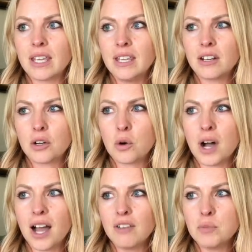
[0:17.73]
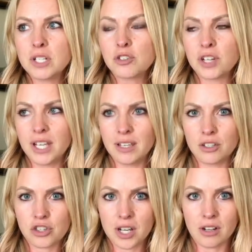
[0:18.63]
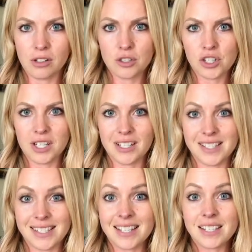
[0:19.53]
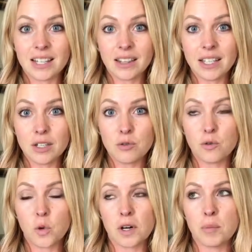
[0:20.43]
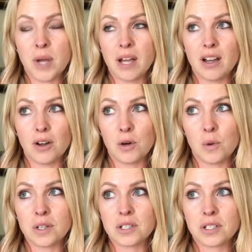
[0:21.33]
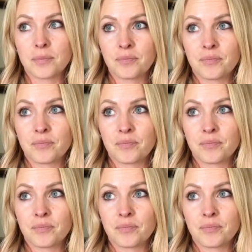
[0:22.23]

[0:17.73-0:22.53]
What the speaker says: you know, I've been drinking Shakeology consistently for about